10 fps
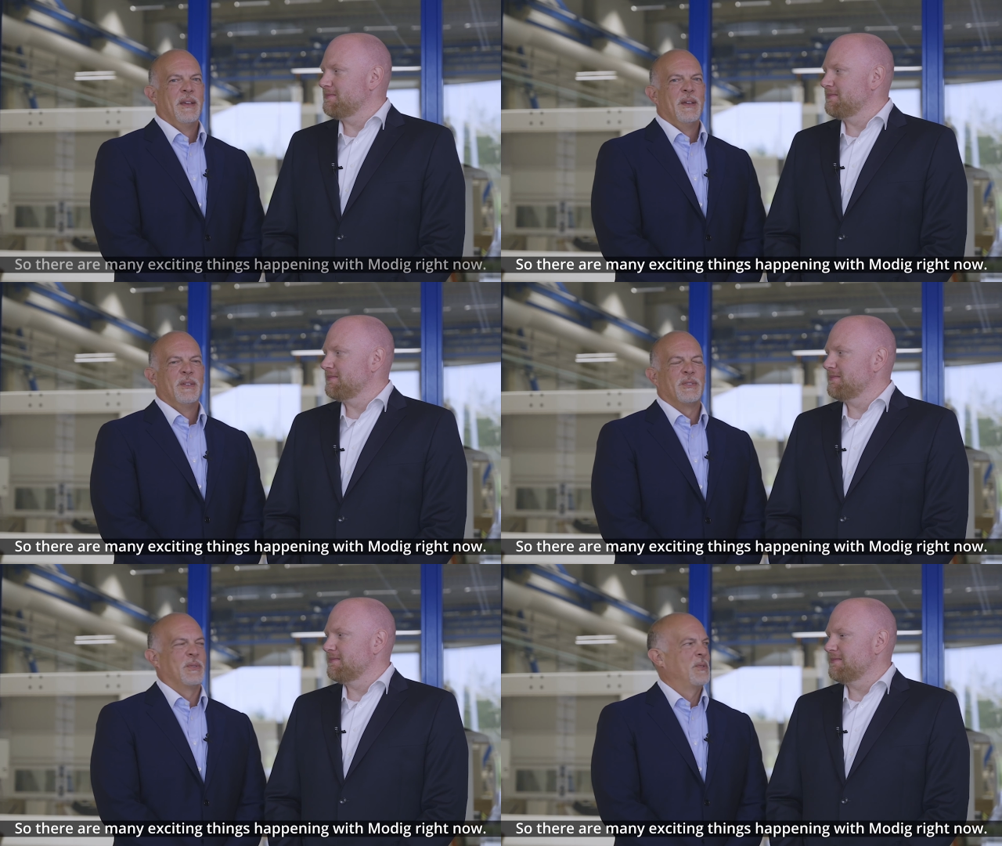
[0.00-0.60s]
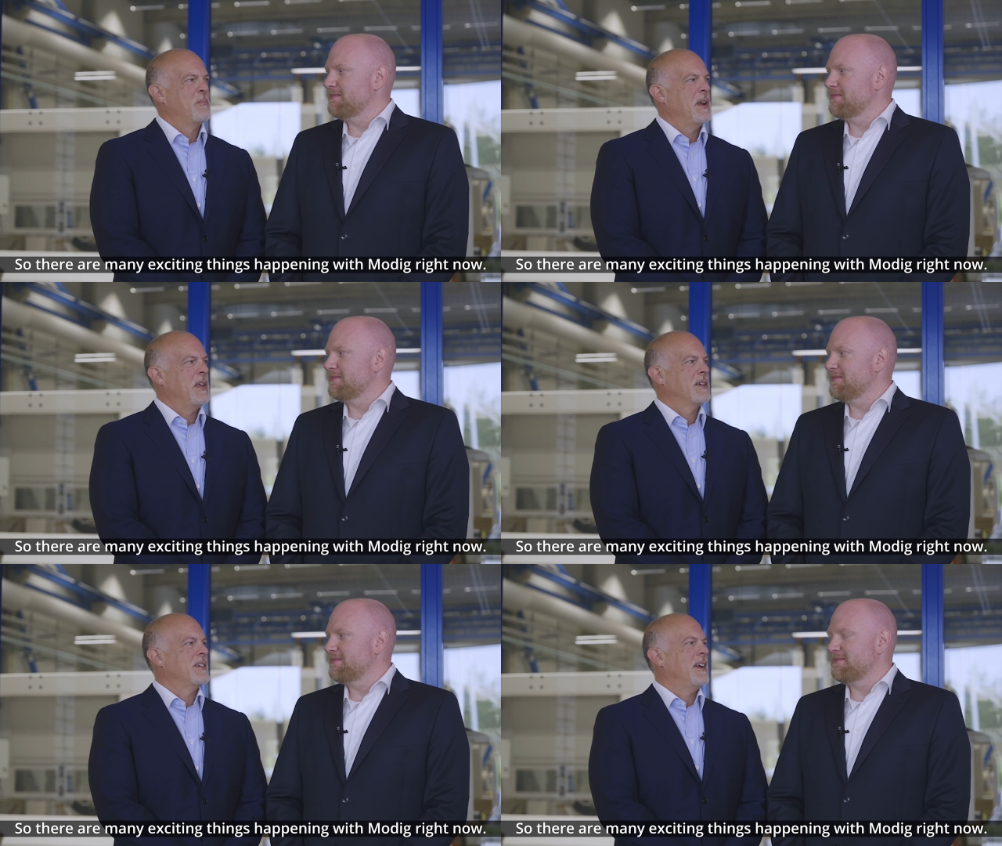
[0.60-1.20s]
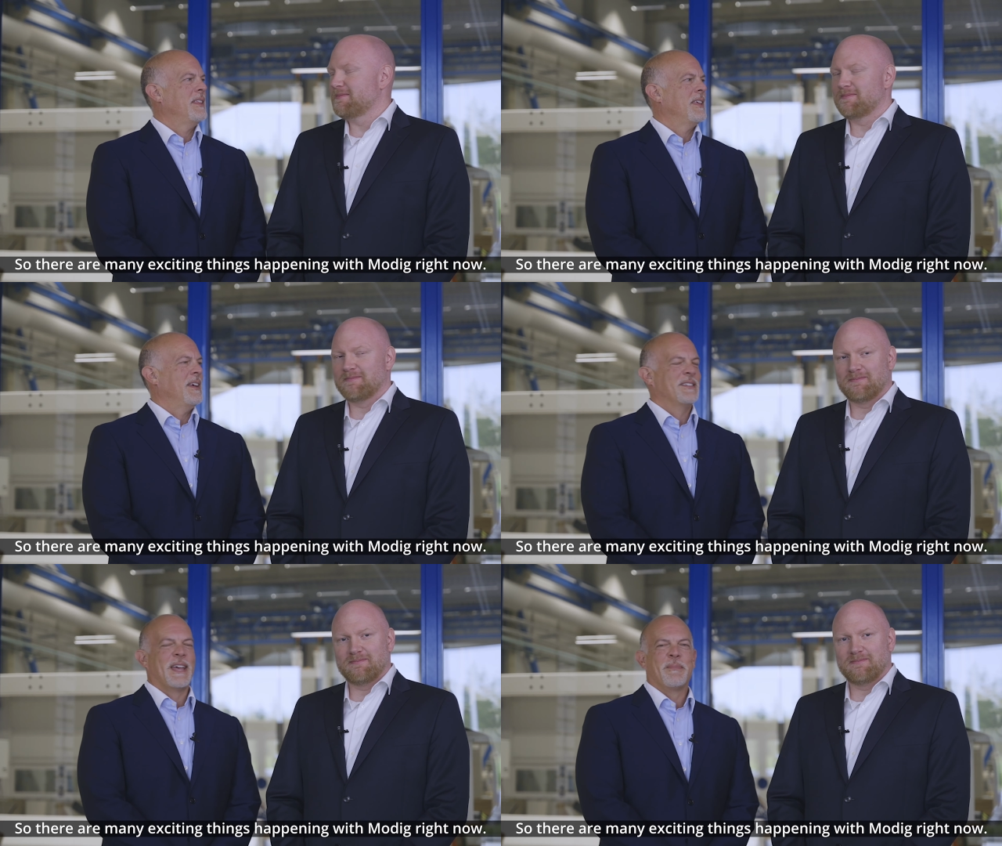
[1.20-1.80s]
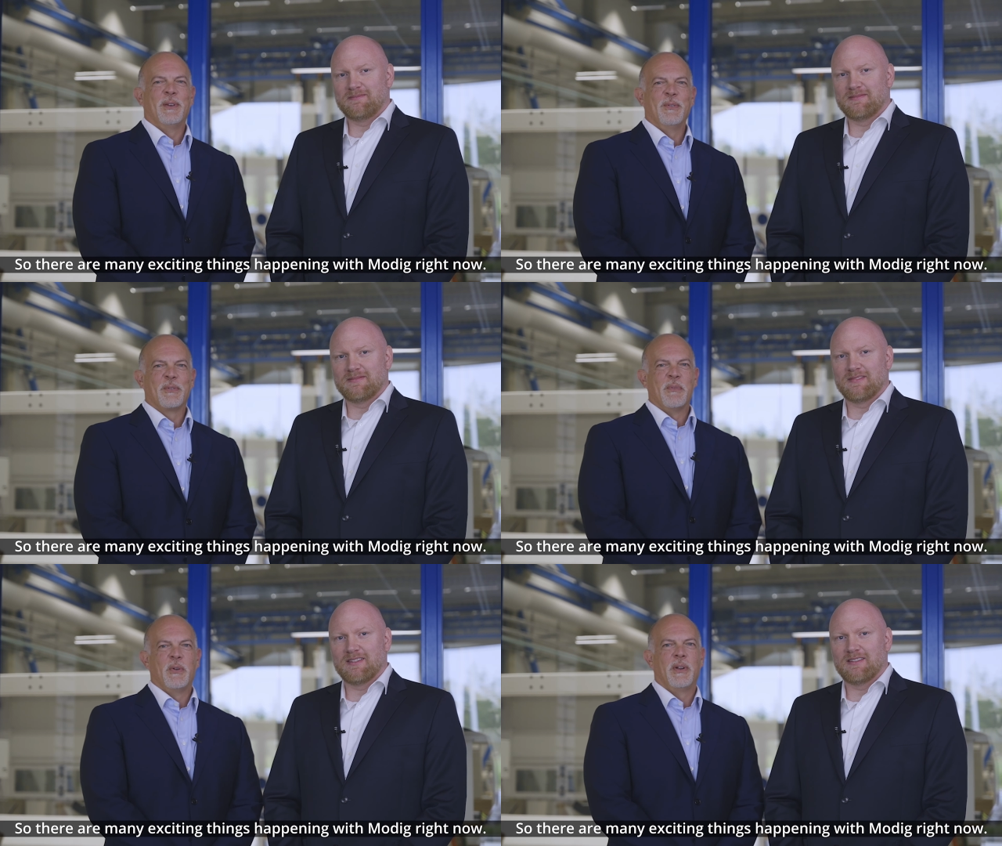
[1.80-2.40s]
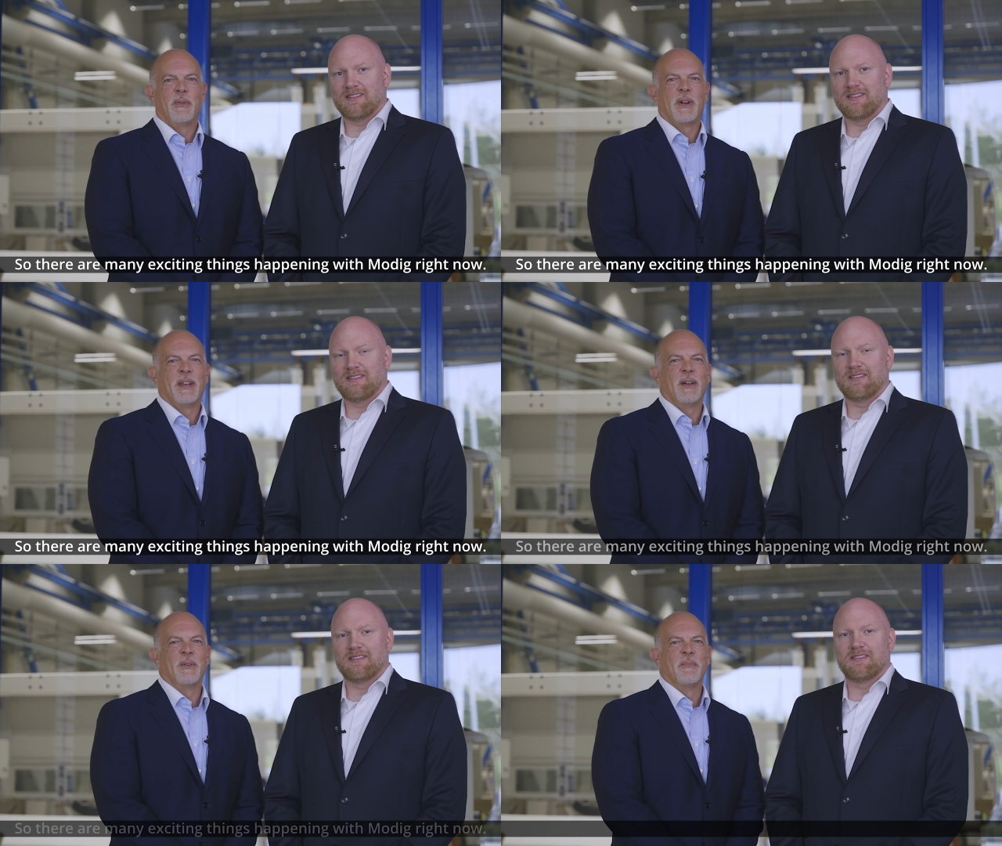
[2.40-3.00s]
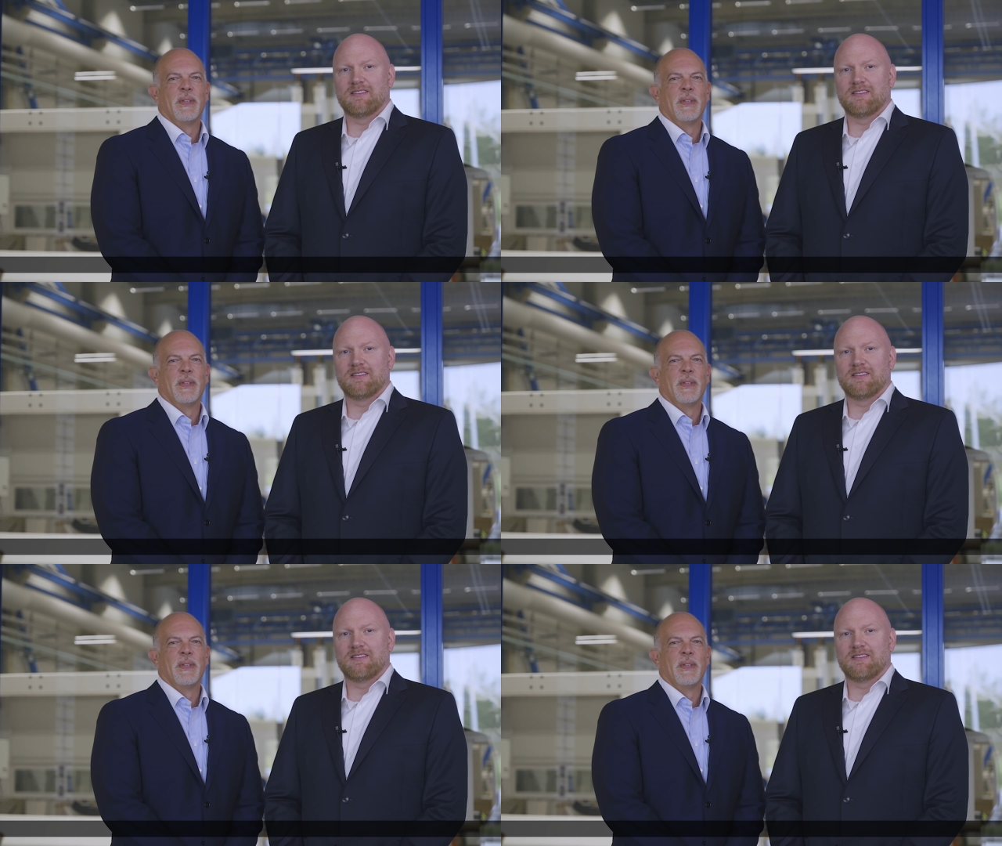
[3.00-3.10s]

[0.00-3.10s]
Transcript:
Speaker 1: So there are many exciting things happening with Modig right now.